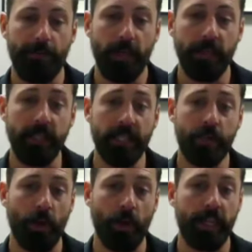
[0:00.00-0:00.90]
And this
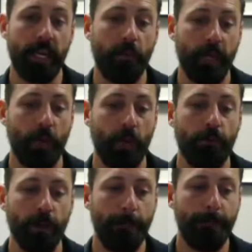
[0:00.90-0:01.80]
is one that I went
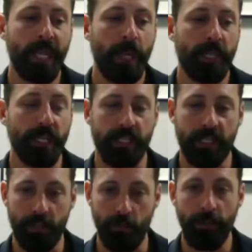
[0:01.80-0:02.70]
over because
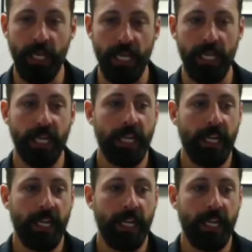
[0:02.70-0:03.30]
to me,